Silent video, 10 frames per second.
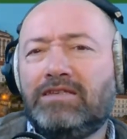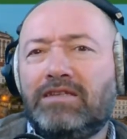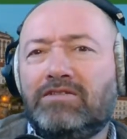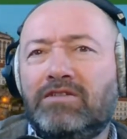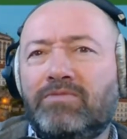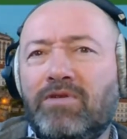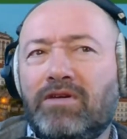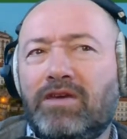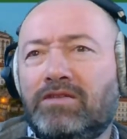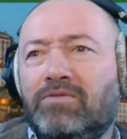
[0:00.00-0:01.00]
in
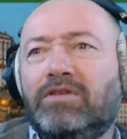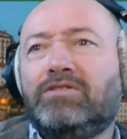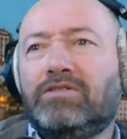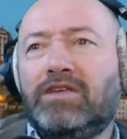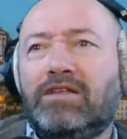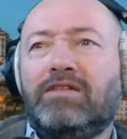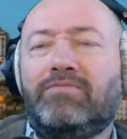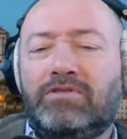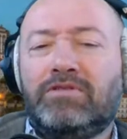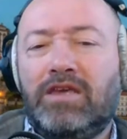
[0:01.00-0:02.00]
supermarkets, where you just take the number
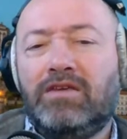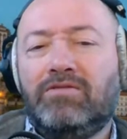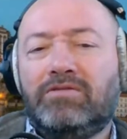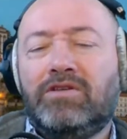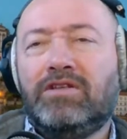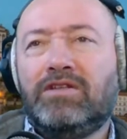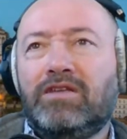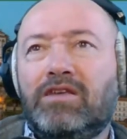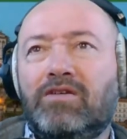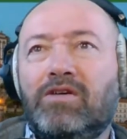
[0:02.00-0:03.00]
to get your turn in the
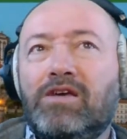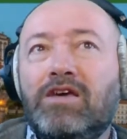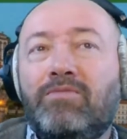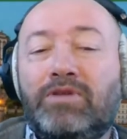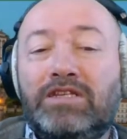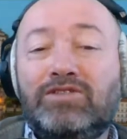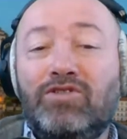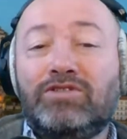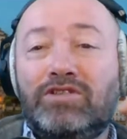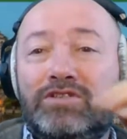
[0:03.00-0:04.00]
queue? But it's
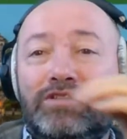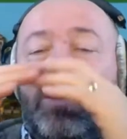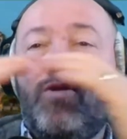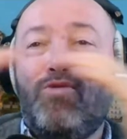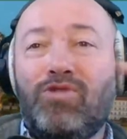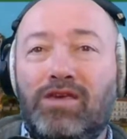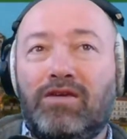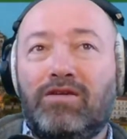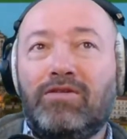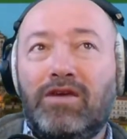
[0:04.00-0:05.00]
not just the whole queue.